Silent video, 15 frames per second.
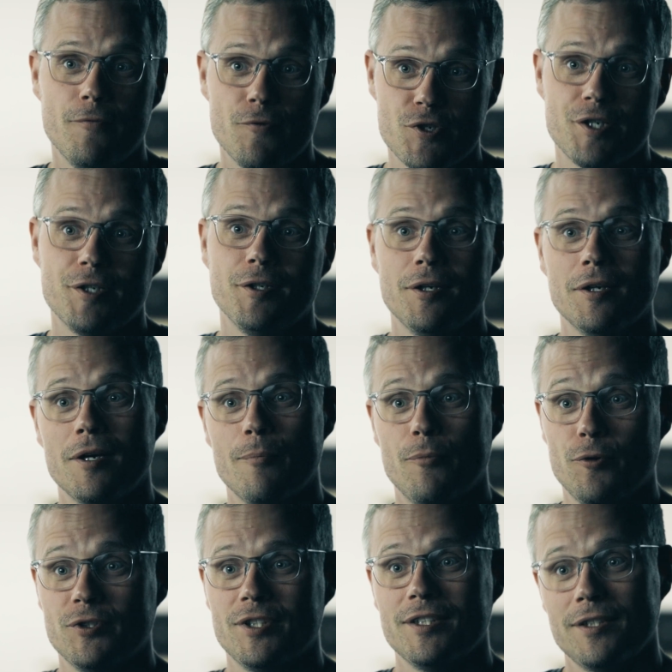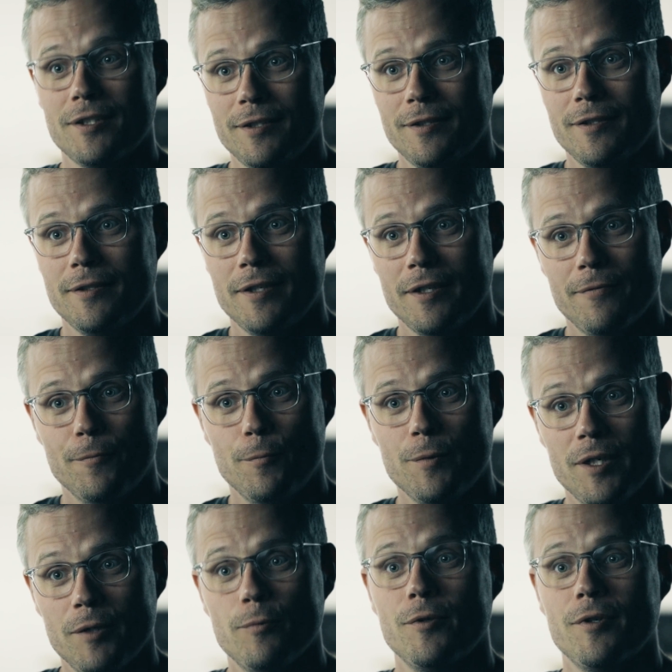physical process in the
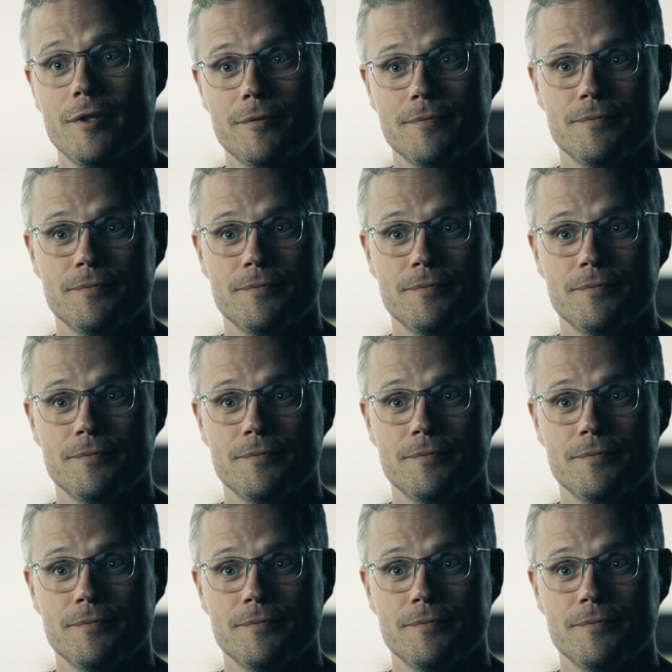network.